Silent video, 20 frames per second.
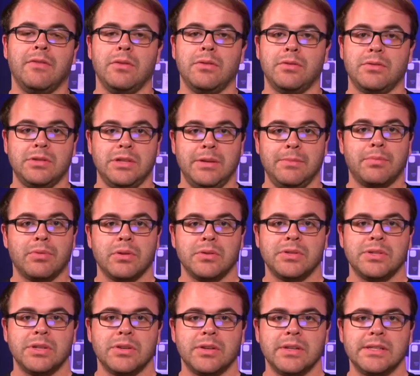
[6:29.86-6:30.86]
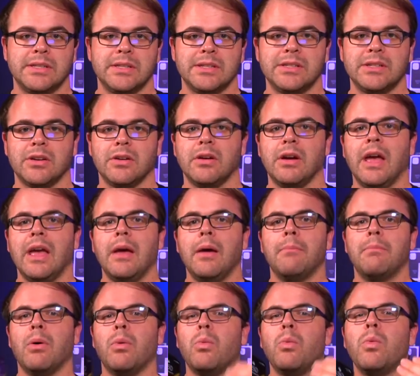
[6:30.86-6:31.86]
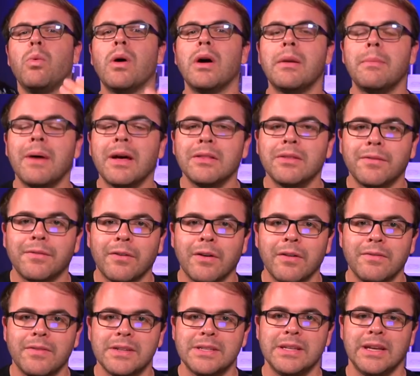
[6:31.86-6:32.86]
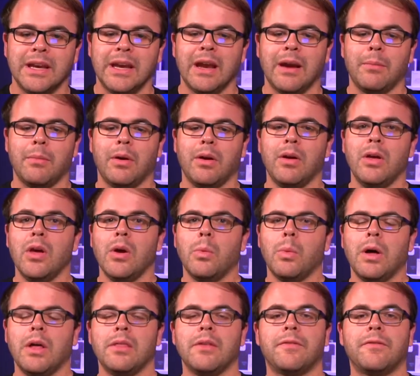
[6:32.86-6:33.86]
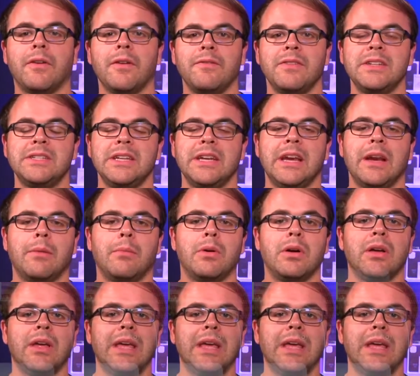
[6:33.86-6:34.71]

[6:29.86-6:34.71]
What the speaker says: 13 Pro series this year. But what about the front-facing camera? Well, the front-facing camera